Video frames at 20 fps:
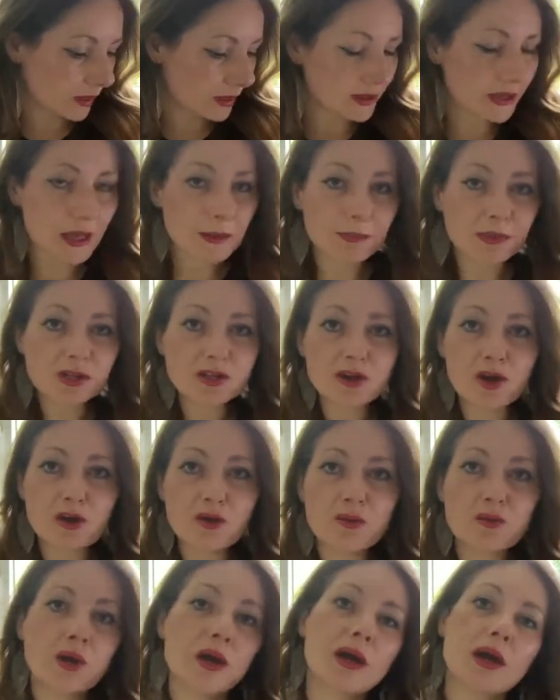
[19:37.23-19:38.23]
Let me
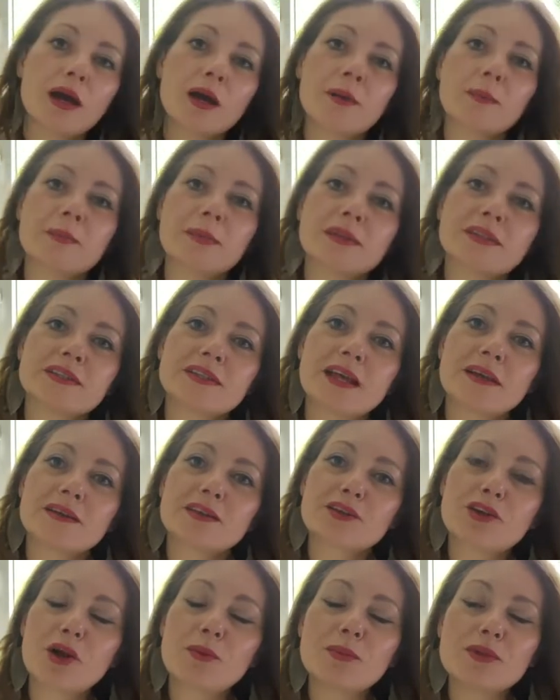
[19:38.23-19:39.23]
know down in
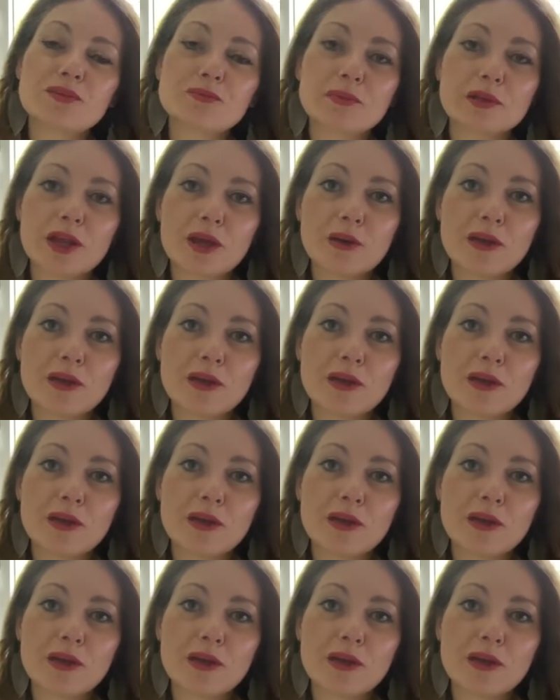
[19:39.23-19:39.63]
the comments below